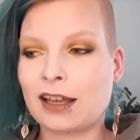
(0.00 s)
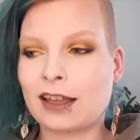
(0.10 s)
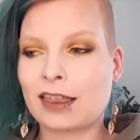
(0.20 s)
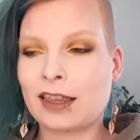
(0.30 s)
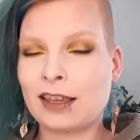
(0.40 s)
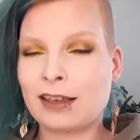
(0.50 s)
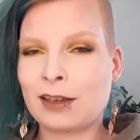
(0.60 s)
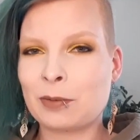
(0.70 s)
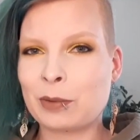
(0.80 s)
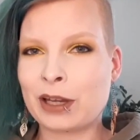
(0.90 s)
I think
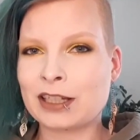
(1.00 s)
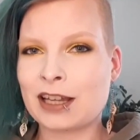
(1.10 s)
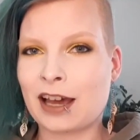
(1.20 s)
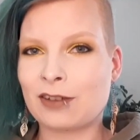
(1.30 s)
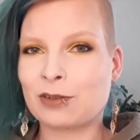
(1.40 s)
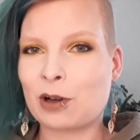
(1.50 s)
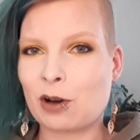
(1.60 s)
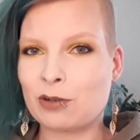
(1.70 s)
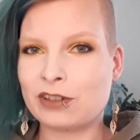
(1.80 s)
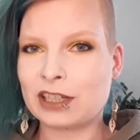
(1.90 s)
I might have
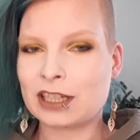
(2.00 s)
COVID.